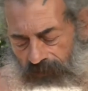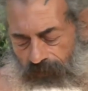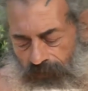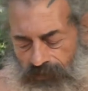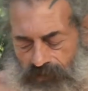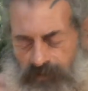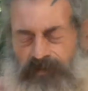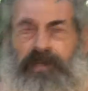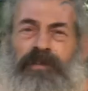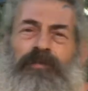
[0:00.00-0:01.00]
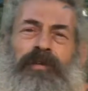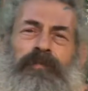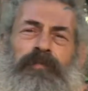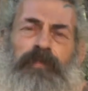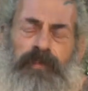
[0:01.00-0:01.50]
force in all
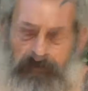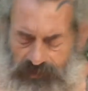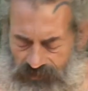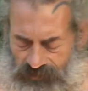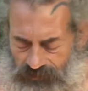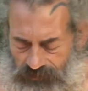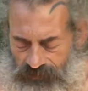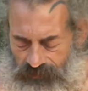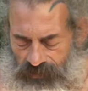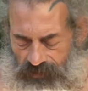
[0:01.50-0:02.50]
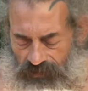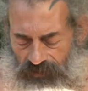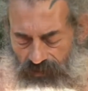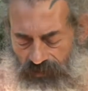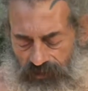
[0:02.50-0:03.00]
living things.
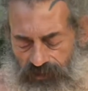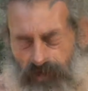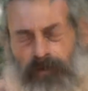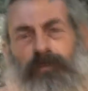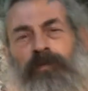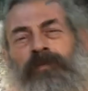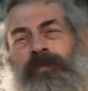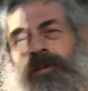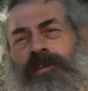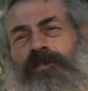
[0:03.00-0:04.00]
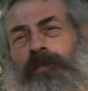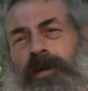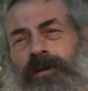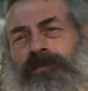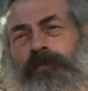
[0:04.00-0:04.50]
God is all things
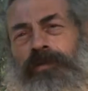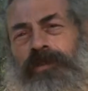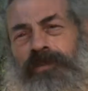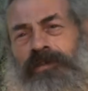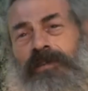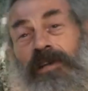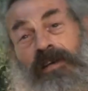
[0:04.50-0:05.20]
past, present and